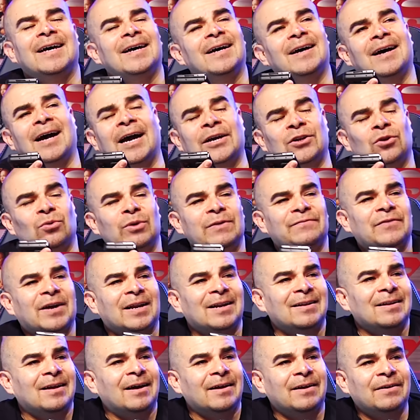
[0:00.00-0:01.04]
I know we've got a
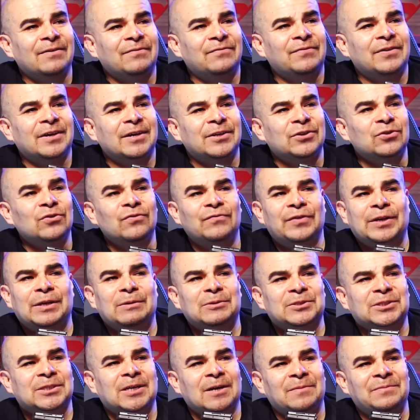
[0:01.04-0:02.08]
lot of new
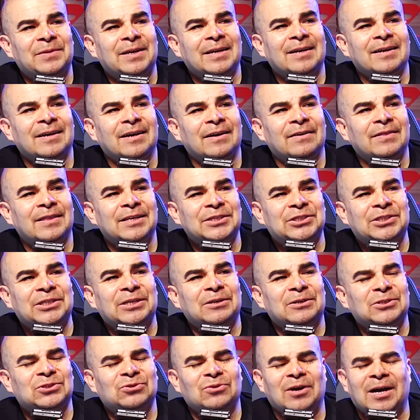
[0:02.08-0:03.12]
videos coming this
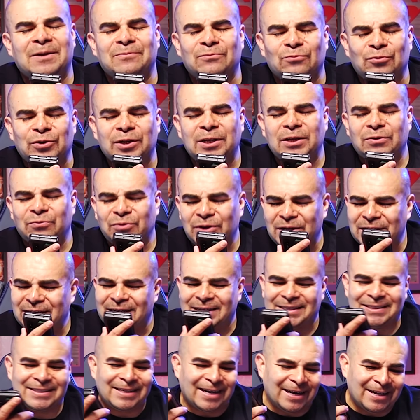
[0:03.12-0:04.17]
year, so I'm really, really
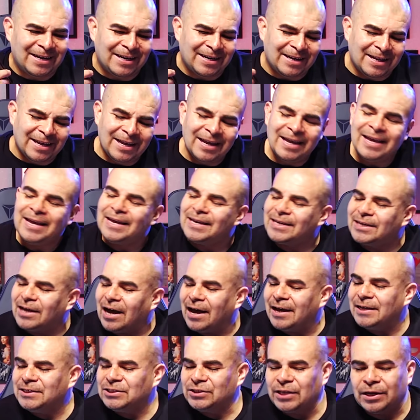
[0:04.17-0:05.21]
excited.
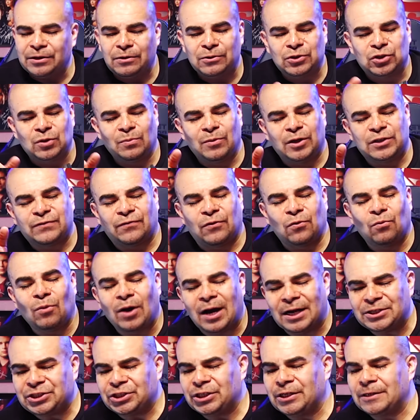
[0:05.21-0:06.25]
Guys, thank you so much for
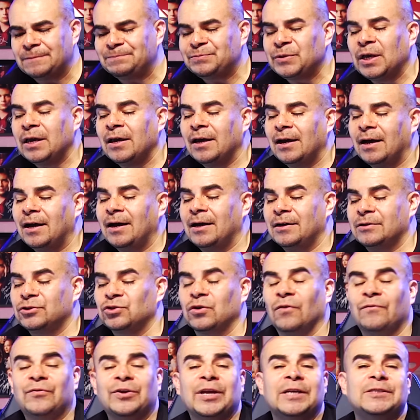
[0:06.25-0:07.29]
watching.
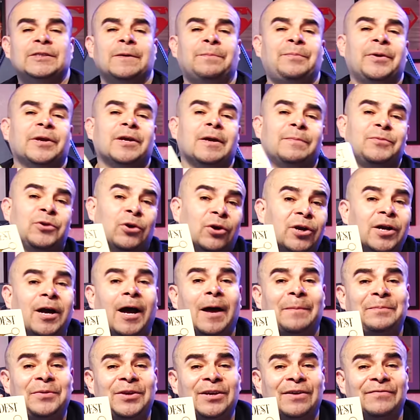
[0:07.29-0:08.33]
Don't forget to pick up your
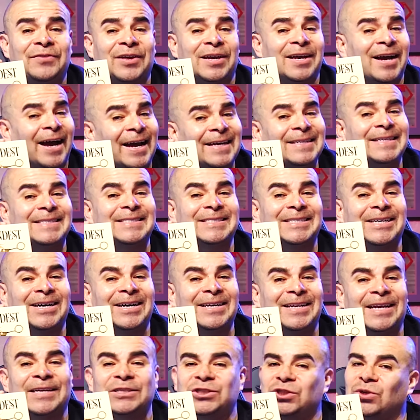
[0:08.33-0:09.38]
copy of The Kindest
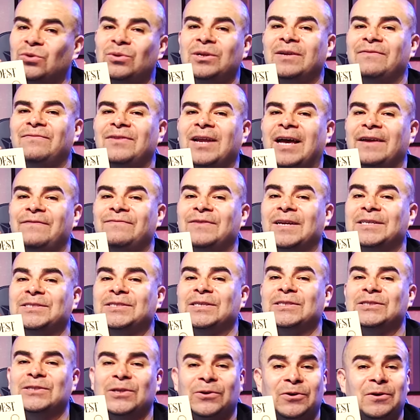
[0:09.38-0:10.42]
Cut, Intuitive Life
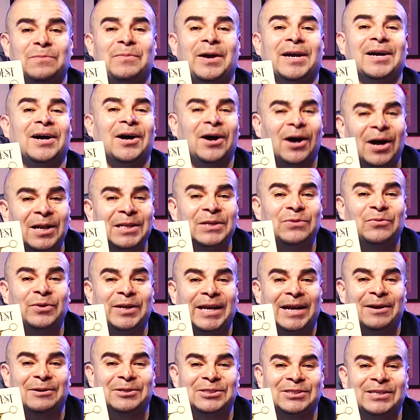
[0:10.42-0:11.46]
Lessons Learned by a Hollywood
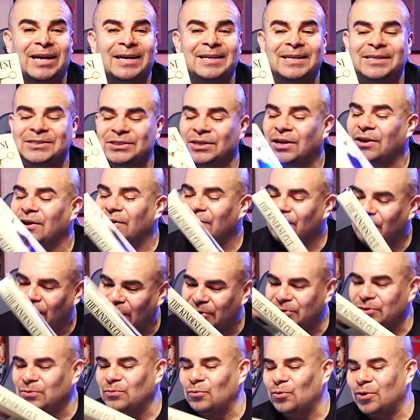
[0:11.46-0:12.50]
Hairstylist,
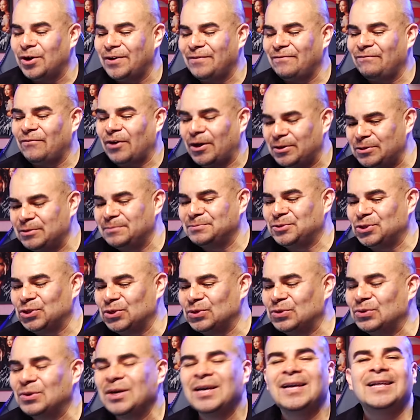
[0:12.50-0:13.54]
Volume 1, Volume
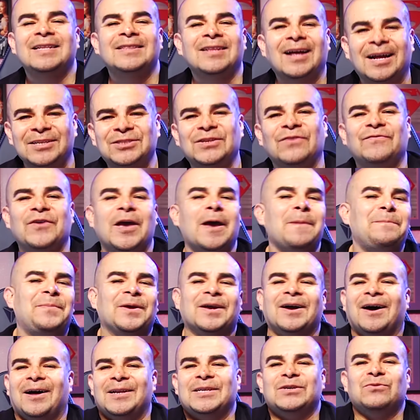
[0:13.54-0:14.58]
2, lots of epic
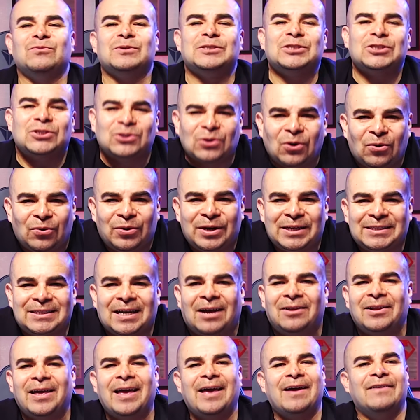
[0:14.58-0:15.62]
Hollywood stories.
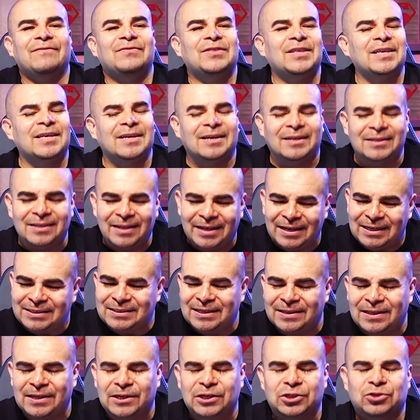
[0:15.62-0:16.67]
I'll have the links
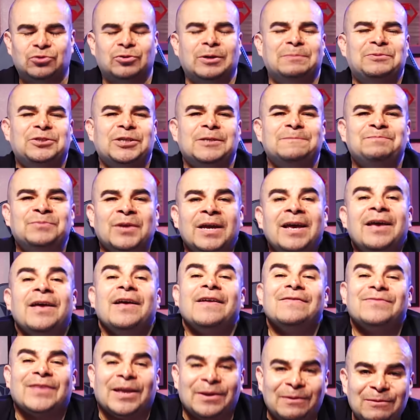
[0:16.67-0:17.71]
in the description.
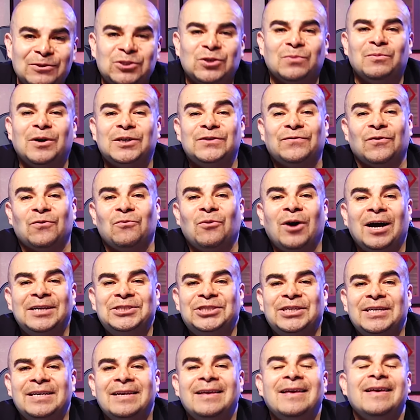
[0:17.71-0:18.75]
Thank you so much for
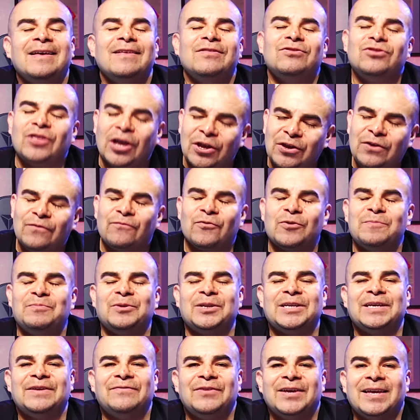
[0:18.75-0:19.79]
watching. Thank you for
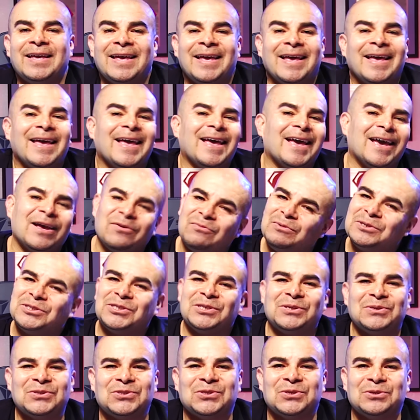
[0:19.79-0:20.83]
believing, and we'll
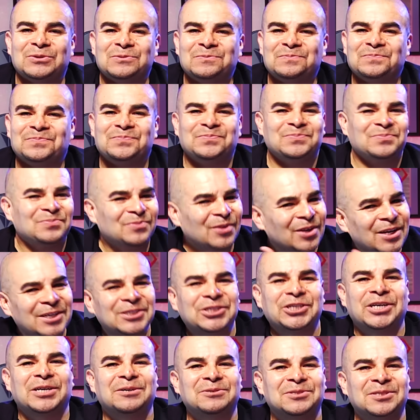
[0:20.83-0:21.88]
see you soon.
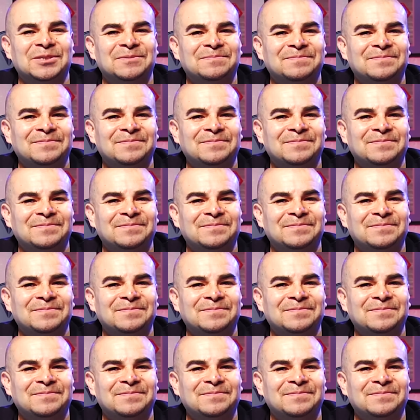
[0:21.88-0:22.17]
Cheers.